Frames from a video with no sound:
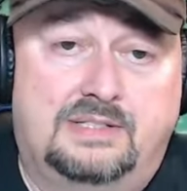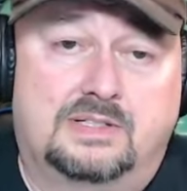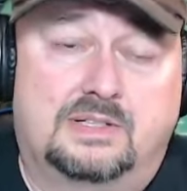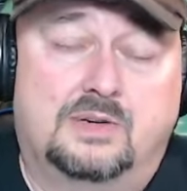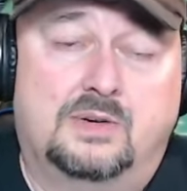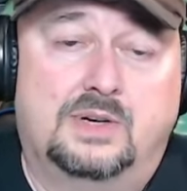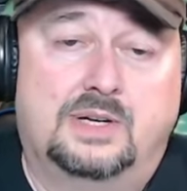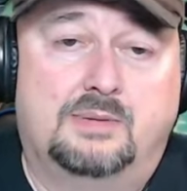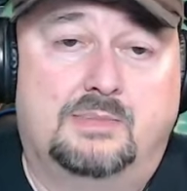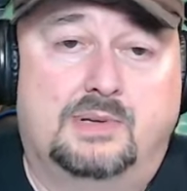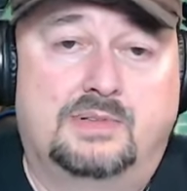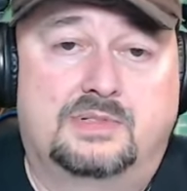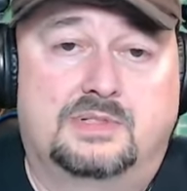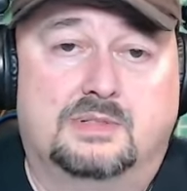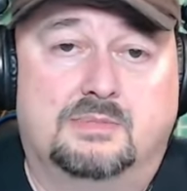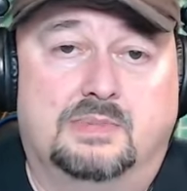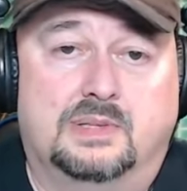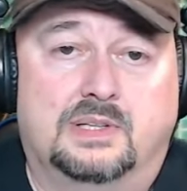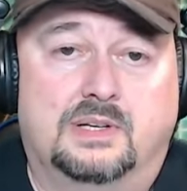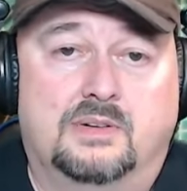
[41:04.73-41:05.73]
go ahead and post them
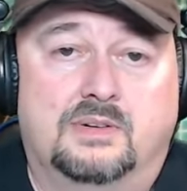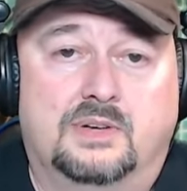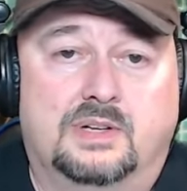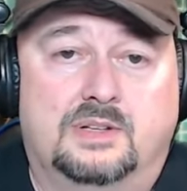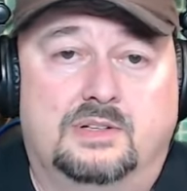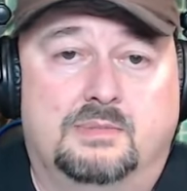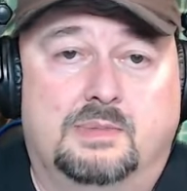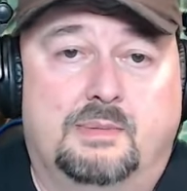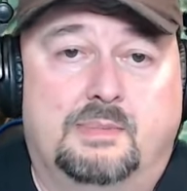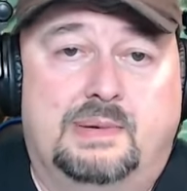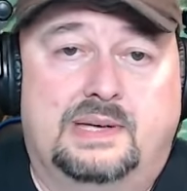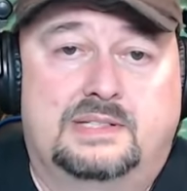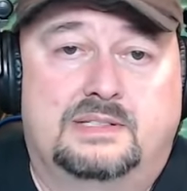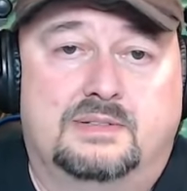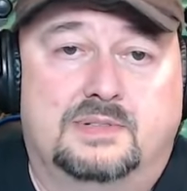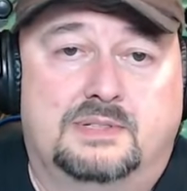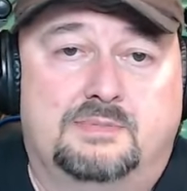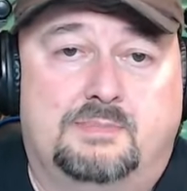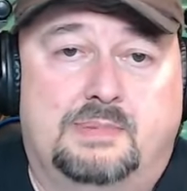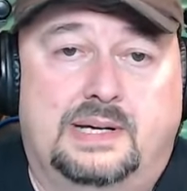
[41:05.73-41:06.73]
below, and I'll do my best to
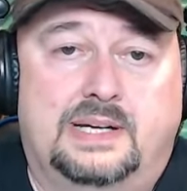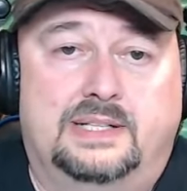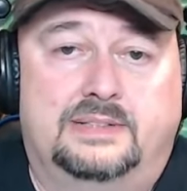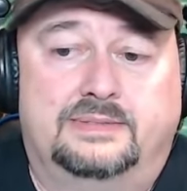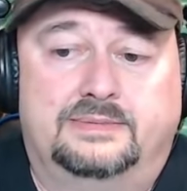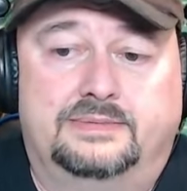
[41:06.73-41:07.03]
respond.